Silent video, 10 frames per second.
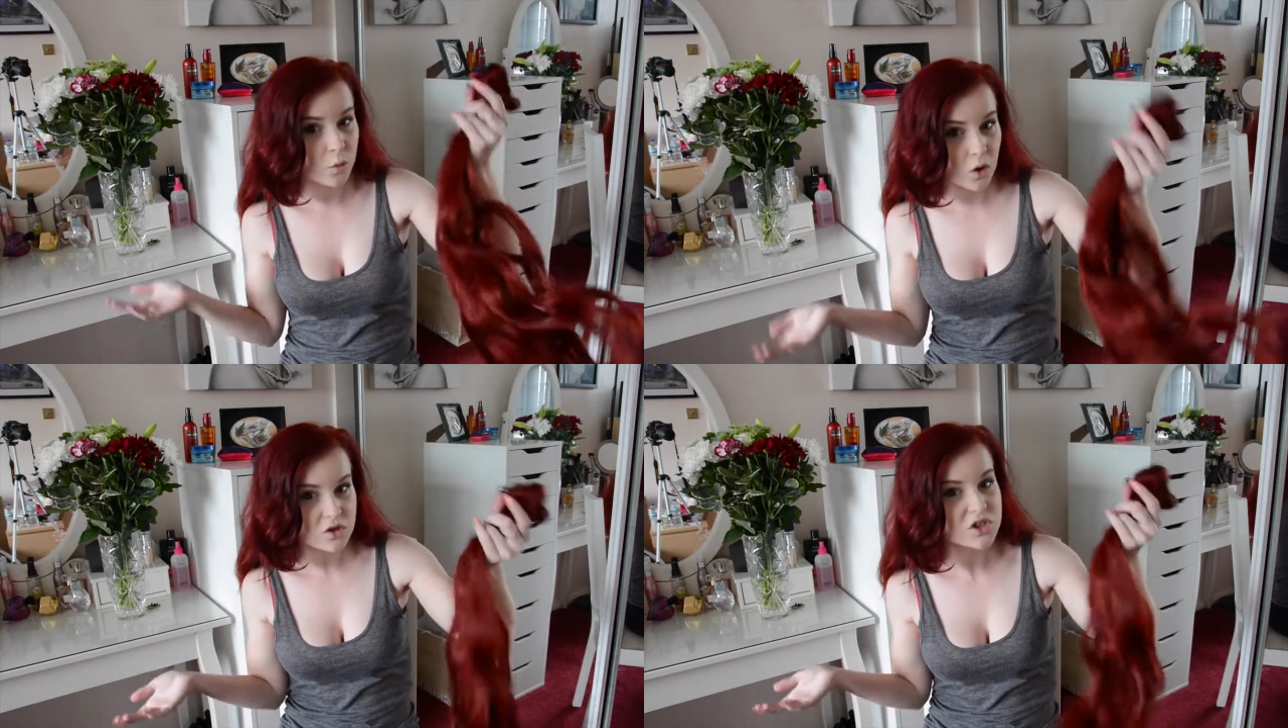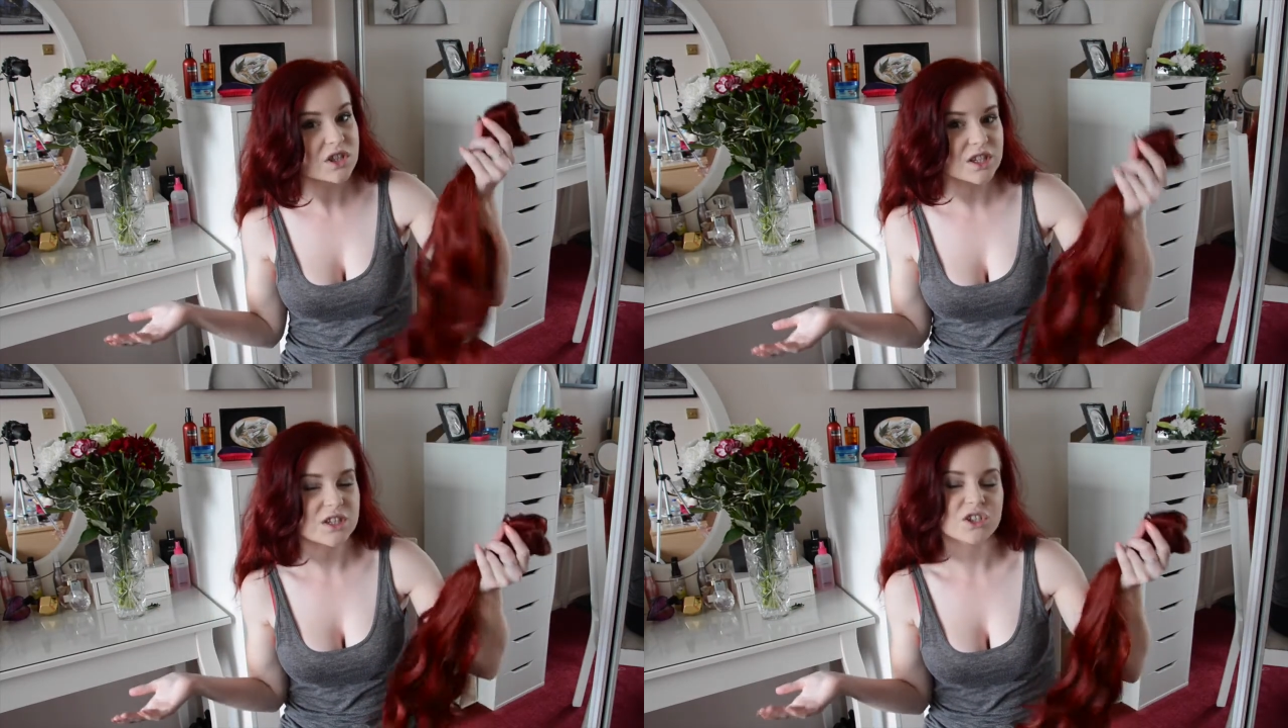washed
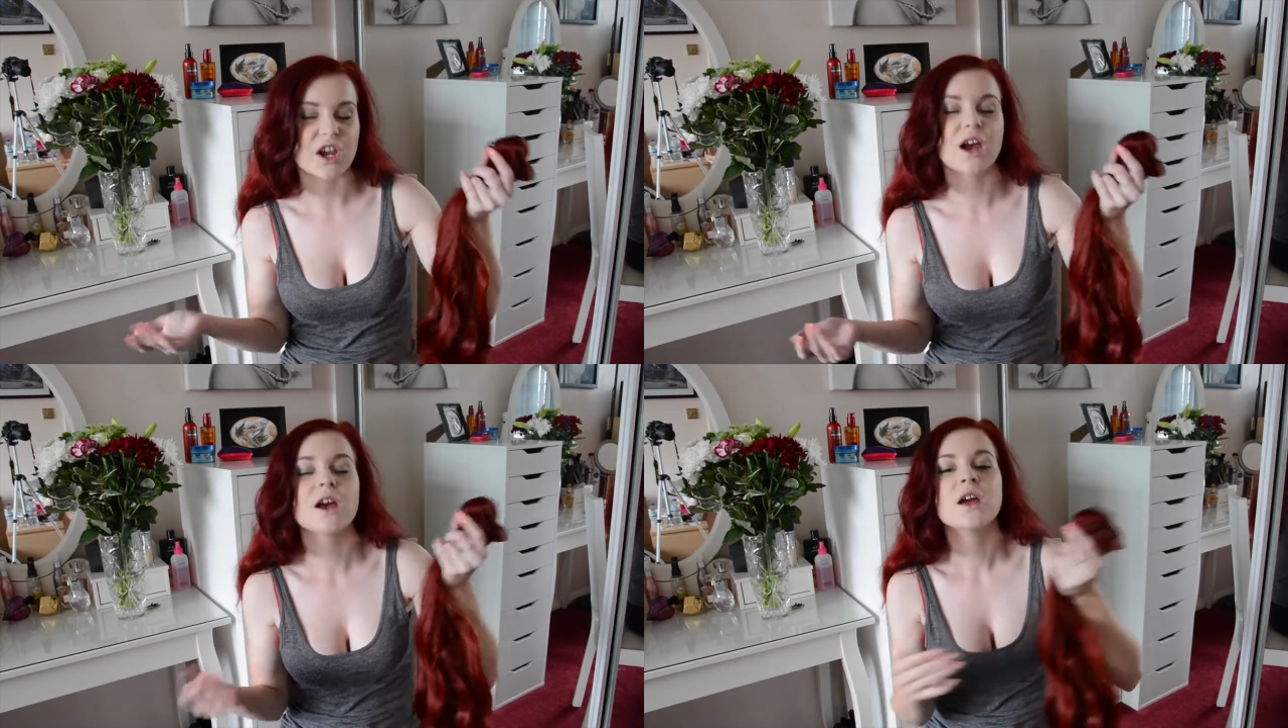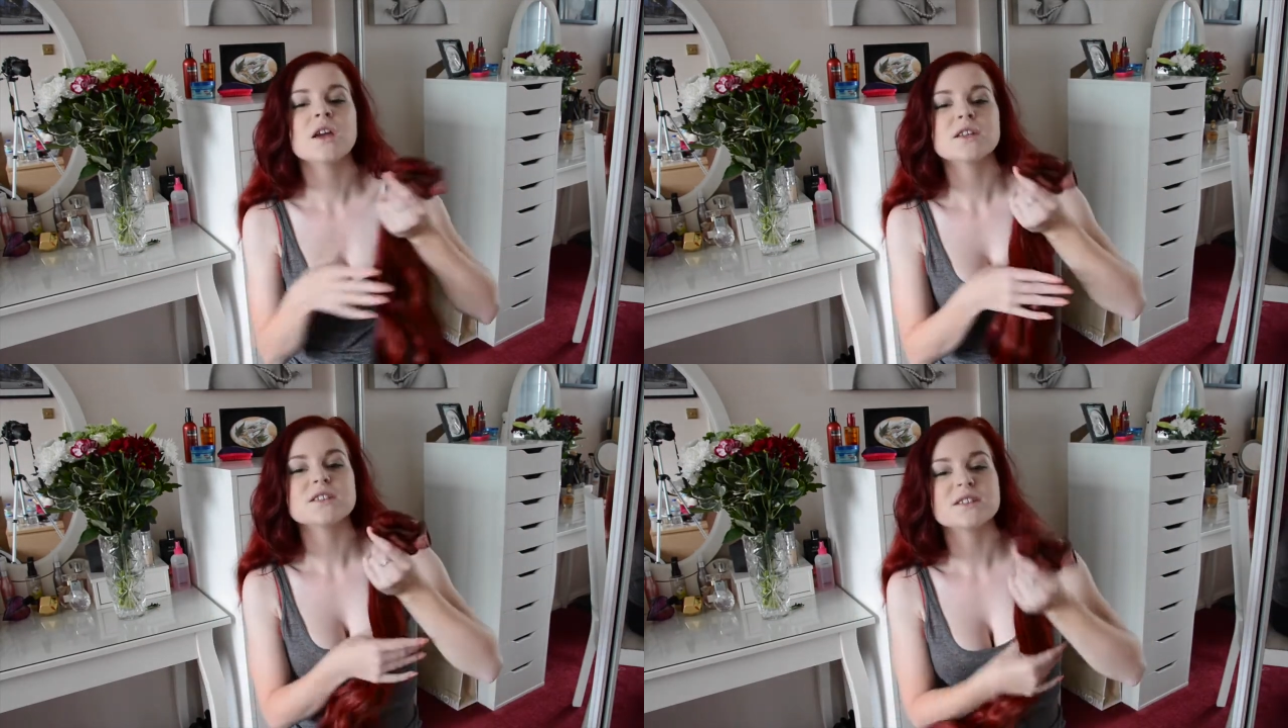these yet
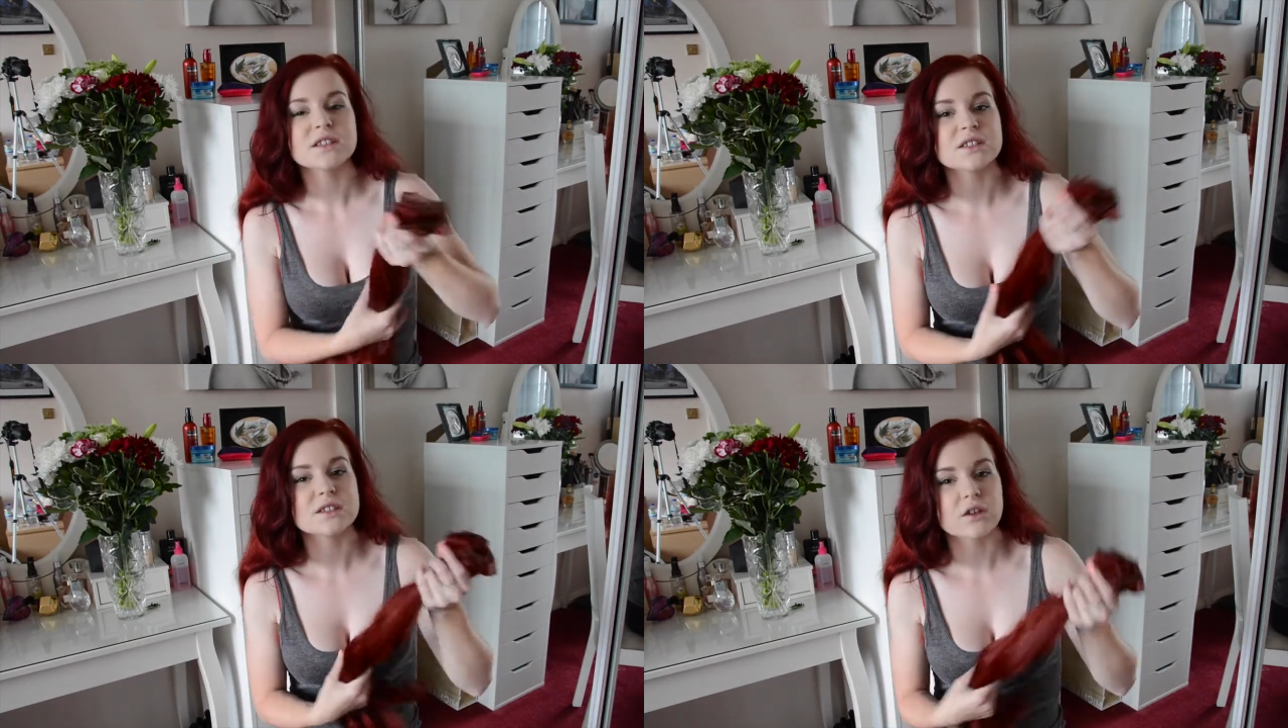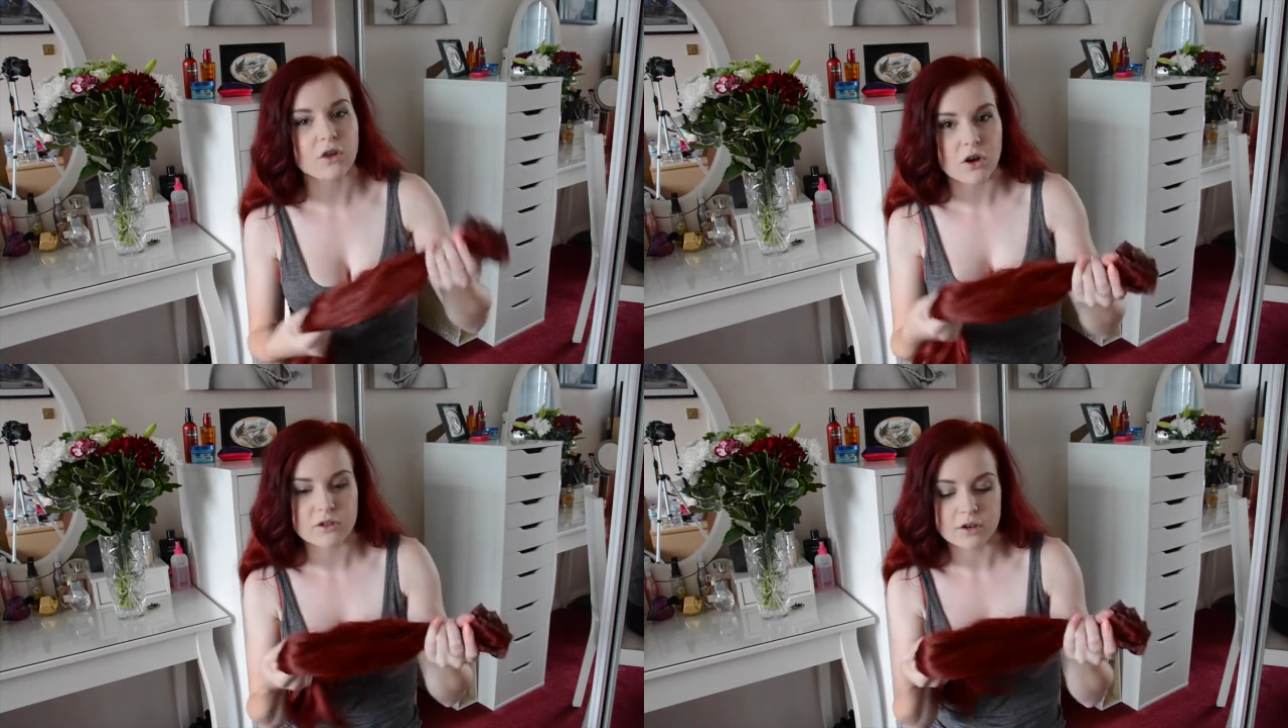since I
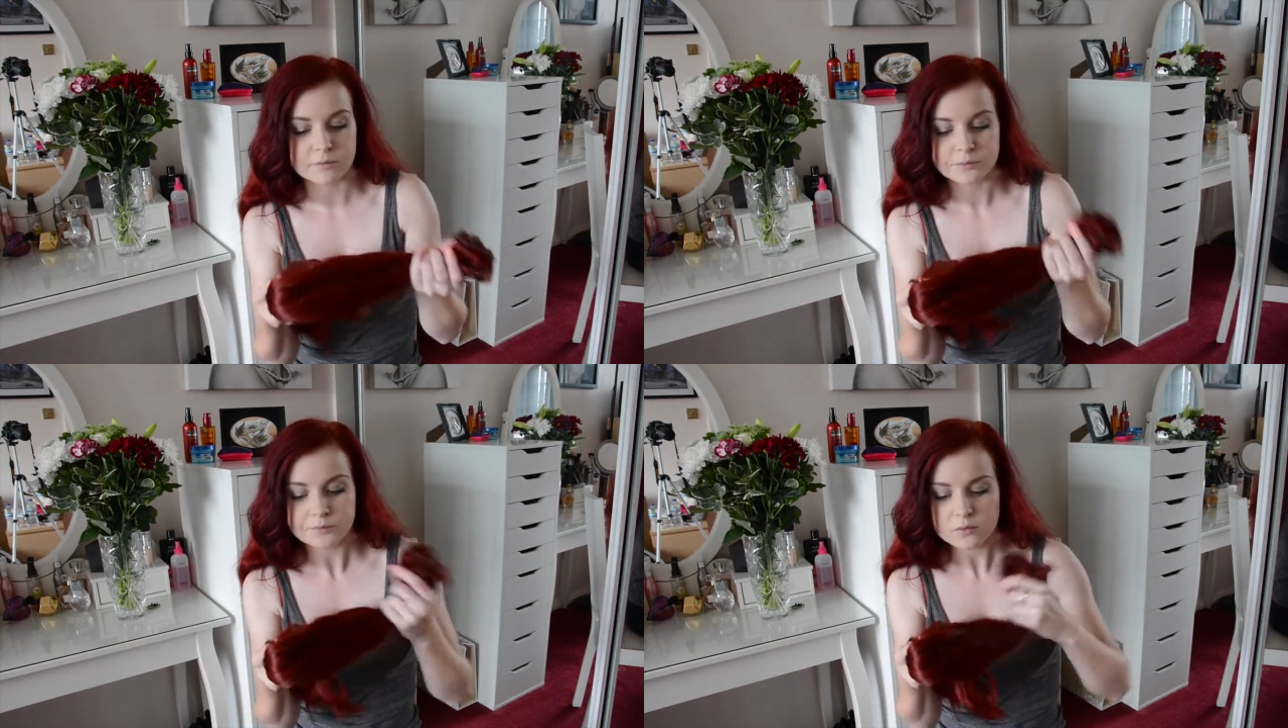got them.